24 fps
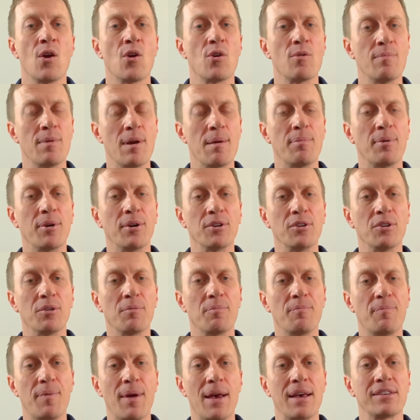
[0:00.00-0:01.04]
Remember, your
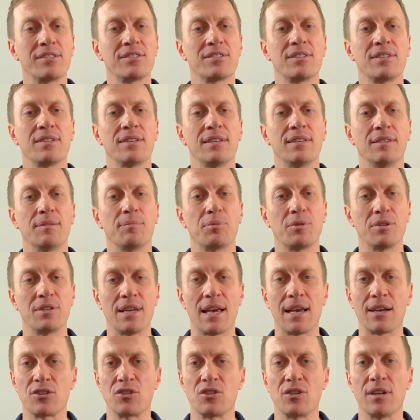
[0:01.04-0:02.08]
best
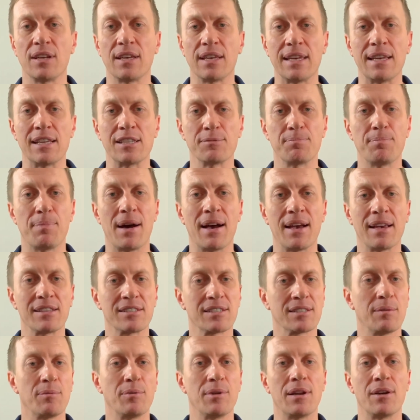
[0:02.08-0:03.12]
protection against buying
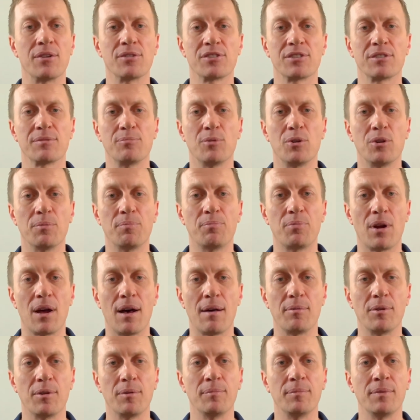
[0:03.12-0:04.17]
someone else's mold
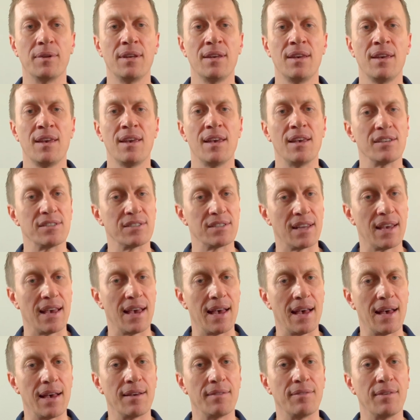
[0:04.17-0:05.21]
problem is to
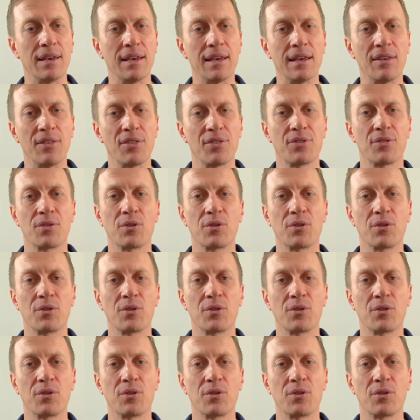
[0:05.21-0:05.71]
have a